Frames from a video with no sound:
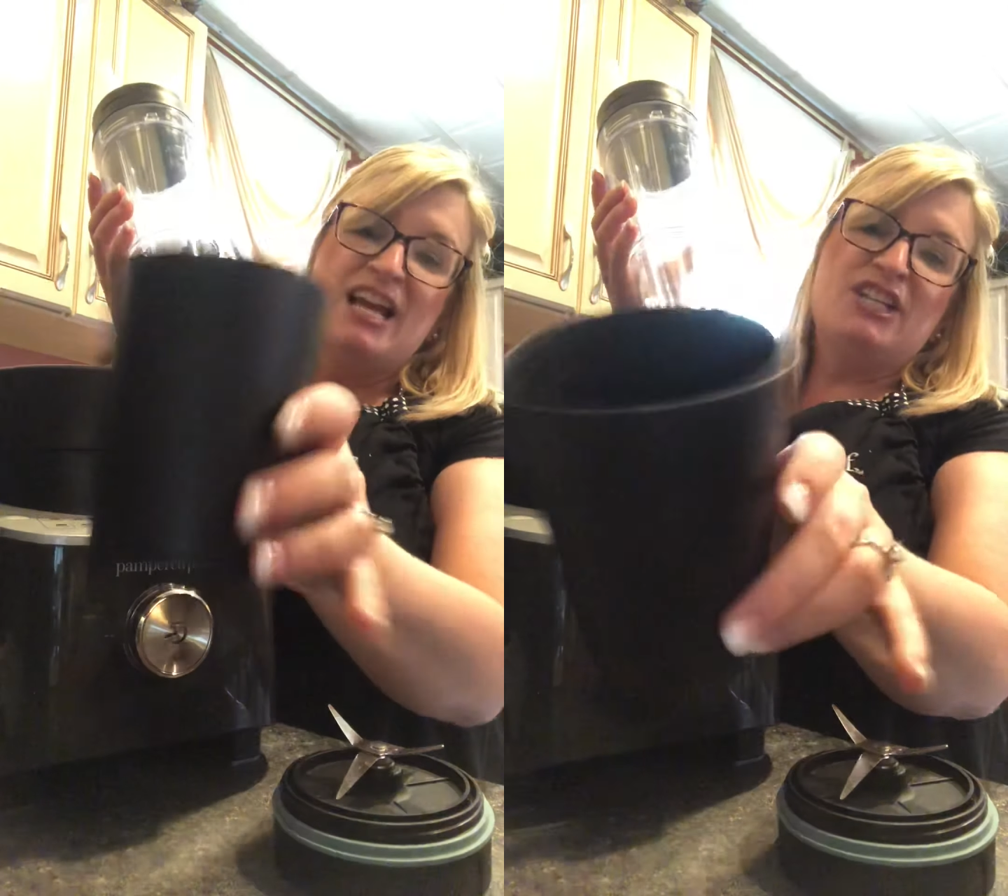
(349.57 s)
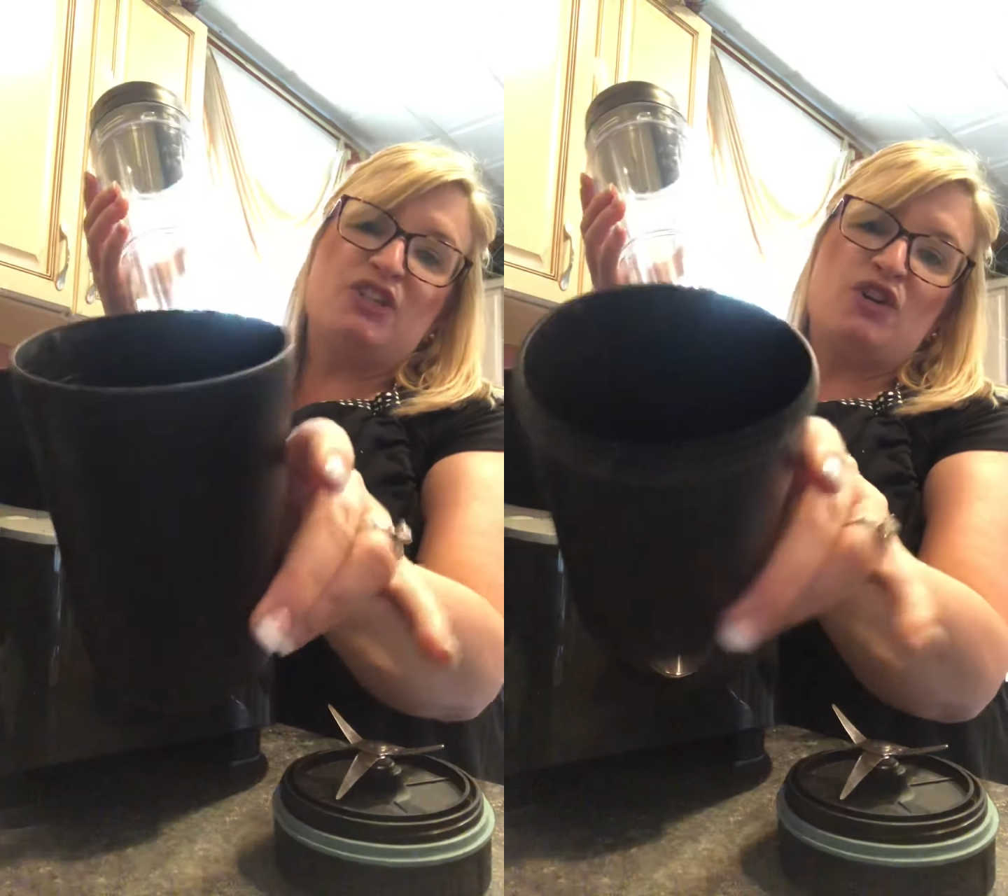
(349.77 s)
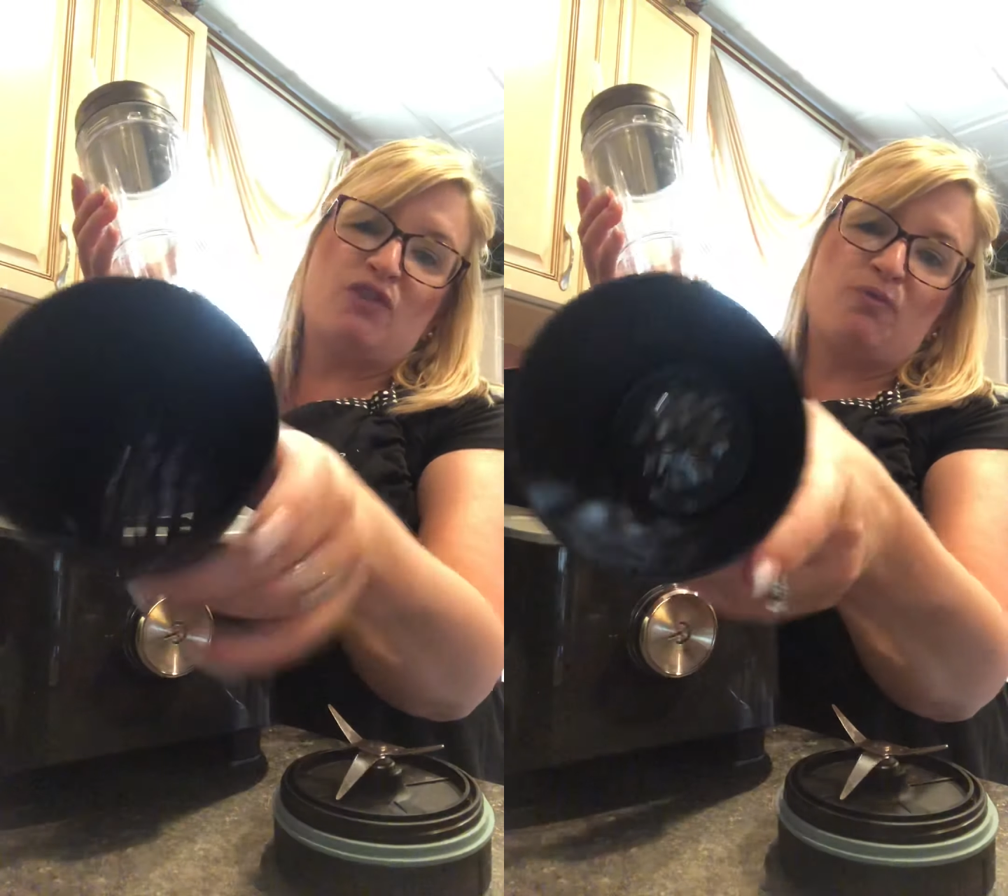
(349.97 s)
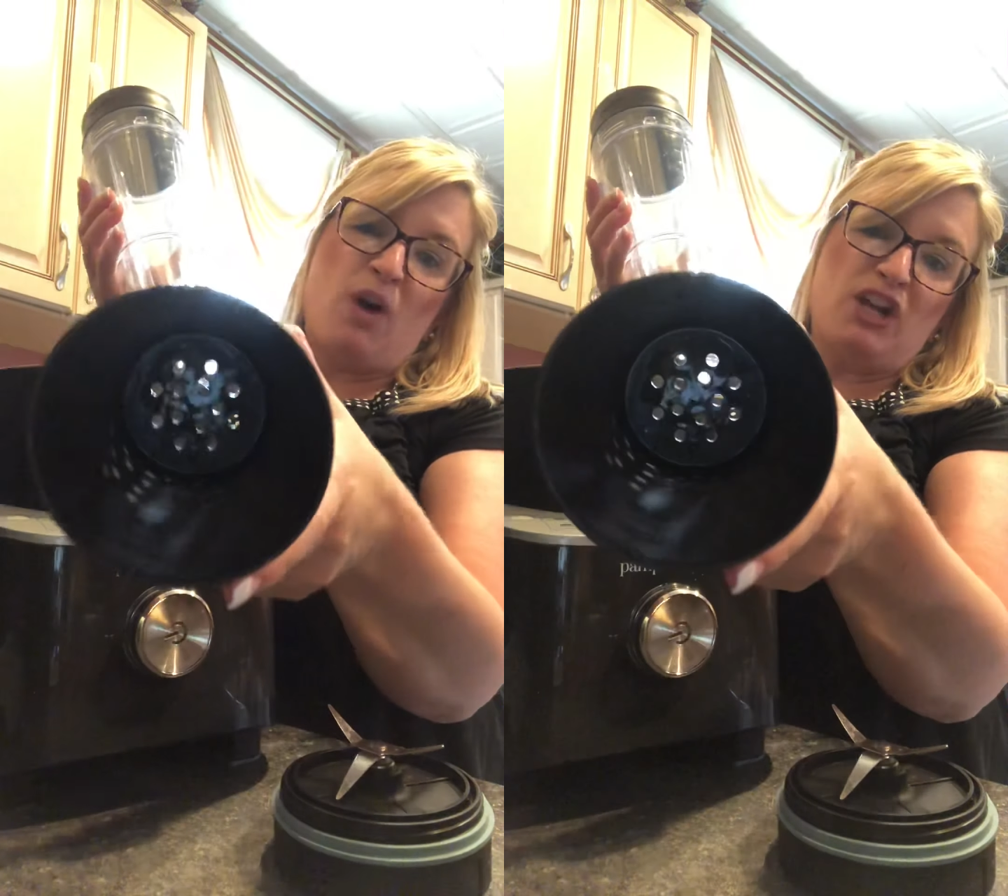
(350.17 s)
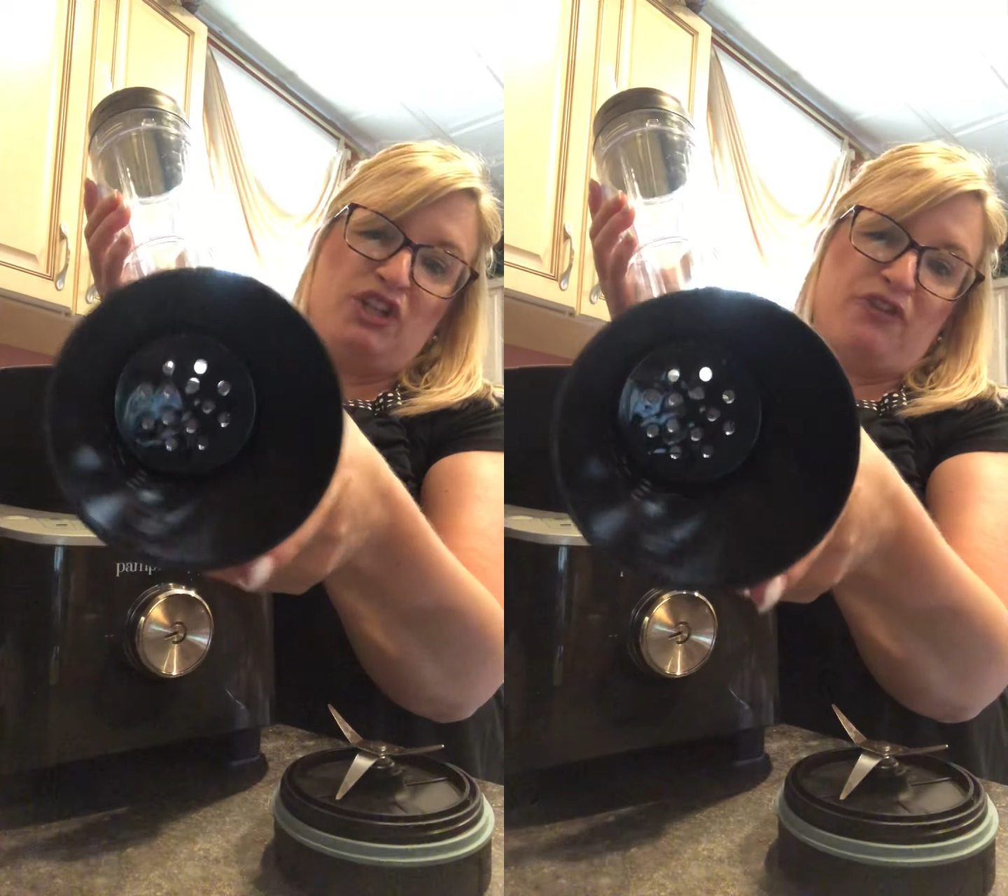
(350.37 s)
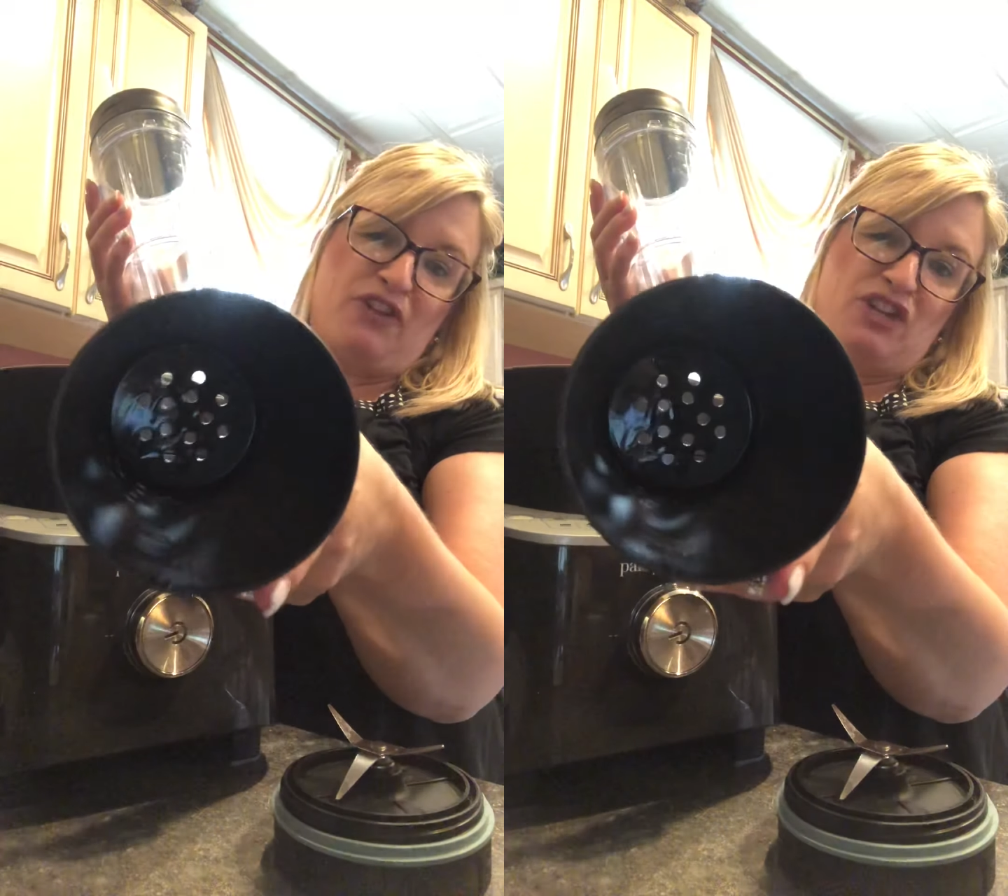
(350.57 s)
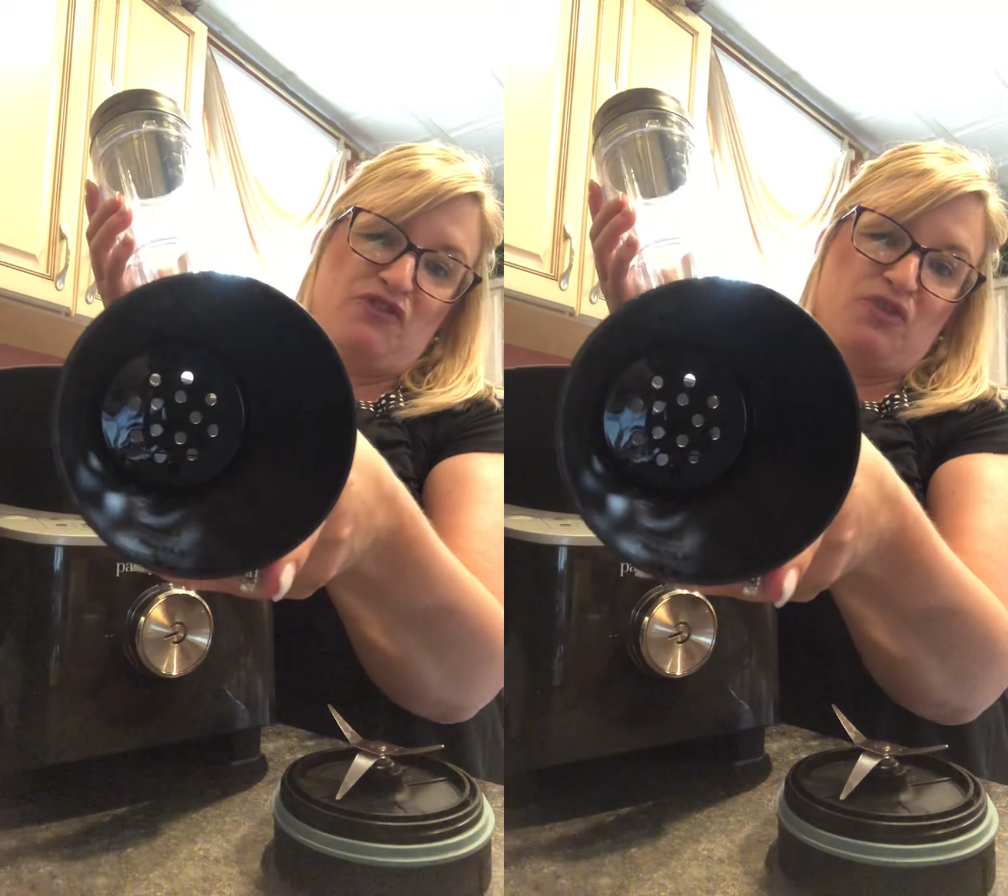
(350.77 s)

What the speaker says: so you could wash your fresh